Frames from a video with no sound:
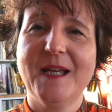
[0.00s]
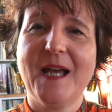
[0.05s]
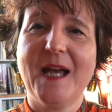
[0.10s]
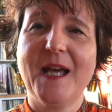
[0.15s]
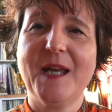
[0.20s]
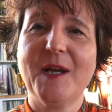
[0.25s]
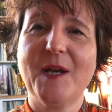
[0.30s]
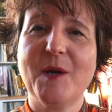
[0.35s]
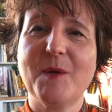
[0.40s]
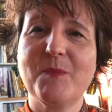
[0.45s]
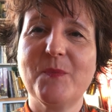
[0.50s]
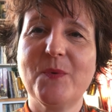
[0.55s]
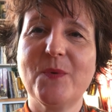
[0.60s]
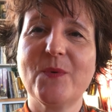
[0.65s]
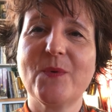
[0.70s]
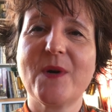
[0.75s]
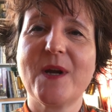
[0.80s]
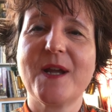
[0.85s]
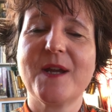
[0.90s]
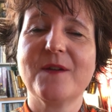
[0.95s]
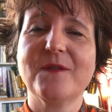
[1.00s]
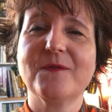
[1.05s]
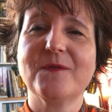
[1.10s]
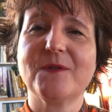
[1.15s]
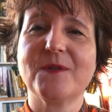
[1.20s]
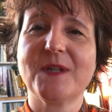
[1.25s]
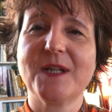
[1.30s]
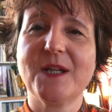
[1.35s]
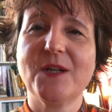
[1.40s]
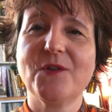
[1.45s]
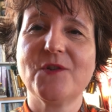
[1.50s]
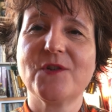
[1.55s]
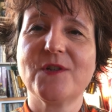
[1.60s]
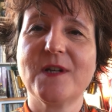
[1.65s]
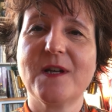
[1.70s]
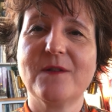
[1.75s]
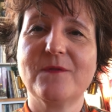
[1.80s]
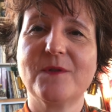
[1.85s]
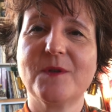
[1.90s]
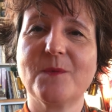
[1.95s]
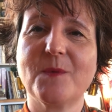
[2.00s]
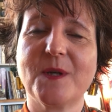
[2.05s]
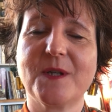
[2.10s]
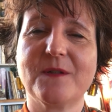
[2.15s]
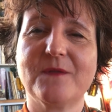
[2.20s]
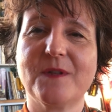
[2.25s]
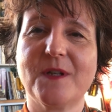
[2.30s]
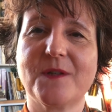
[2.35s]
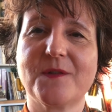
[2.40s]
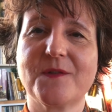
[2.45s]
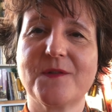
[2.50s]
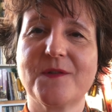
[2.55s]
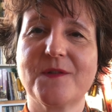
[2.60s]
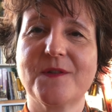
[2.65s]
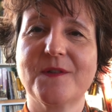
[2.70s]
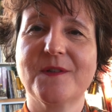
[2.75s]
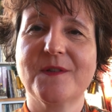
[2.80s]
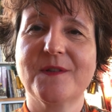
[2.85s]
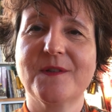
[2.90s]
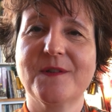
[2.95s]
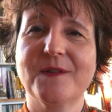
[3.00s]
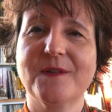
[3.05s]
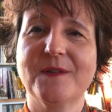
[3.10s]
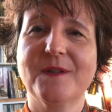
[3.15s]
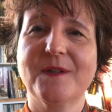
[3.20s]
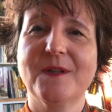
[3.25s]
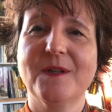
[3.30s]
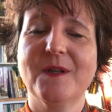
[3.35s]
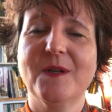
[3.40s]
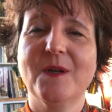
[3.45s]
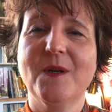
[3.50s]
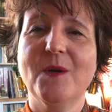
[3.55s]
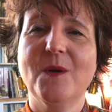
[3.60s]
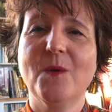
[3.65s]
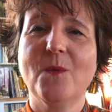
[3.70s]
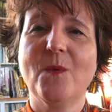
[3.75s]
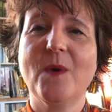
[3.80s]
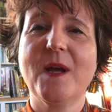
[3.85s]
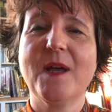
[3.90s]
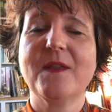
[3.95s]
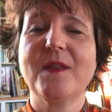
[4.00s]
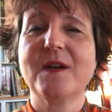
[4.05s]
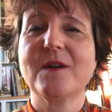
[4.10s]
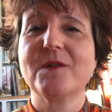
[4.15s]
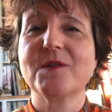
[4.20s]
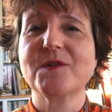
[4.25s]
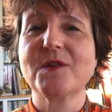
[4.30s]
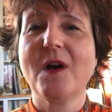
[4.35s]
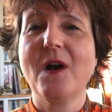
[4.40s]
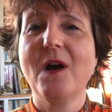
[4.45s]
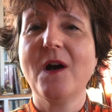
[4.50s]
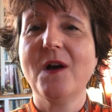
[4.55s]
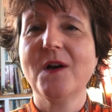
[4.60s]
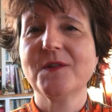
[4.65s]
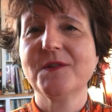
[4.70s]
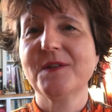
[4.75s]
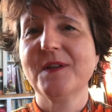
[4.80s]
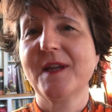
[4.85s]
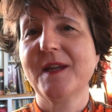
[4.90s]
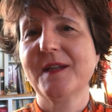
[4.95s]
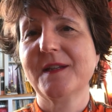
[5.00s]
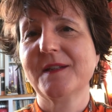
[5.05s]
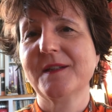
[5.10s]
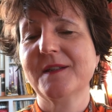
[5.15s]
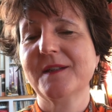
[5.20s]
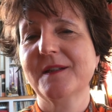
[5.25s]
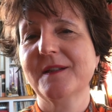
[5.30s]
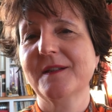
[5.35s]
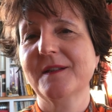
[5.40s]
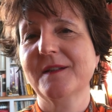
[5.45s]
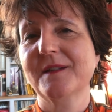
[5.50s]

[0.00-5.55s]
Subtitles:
And I pray for each and every one of us, where there is heartache